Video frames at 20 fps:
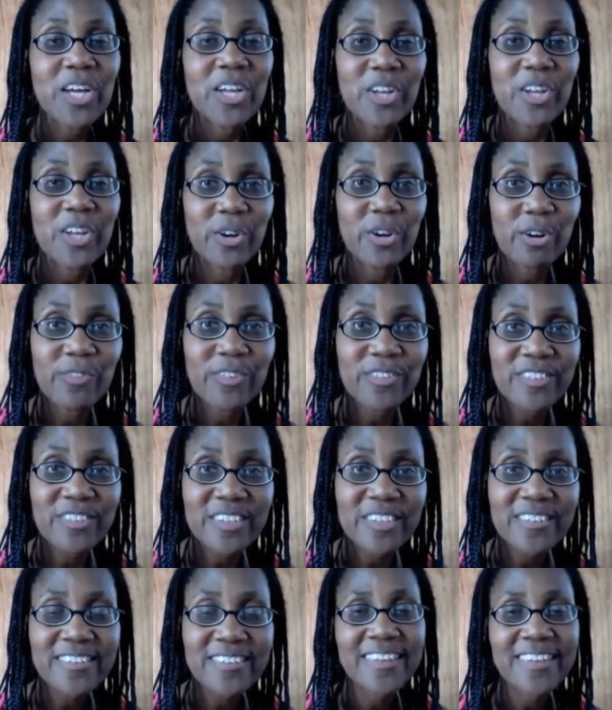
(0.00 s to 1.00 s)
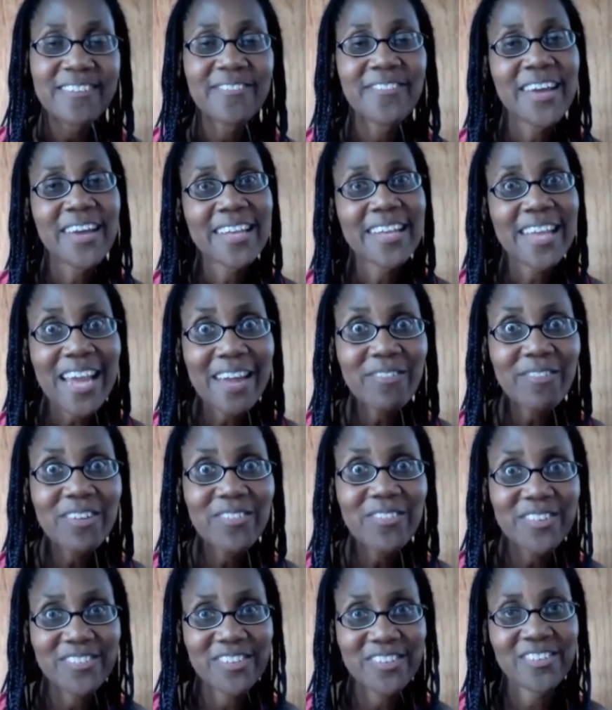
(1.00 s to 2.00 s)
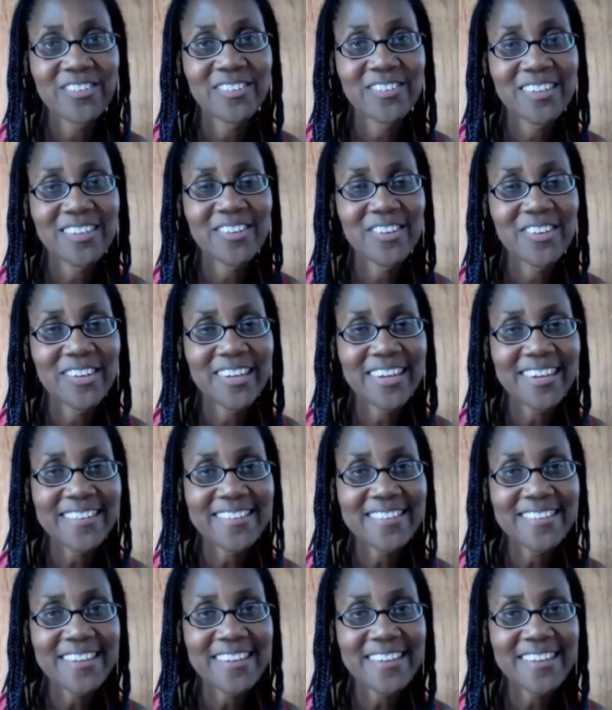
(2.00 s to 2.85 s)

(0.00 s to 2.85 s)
your physician, in fact every physician in the United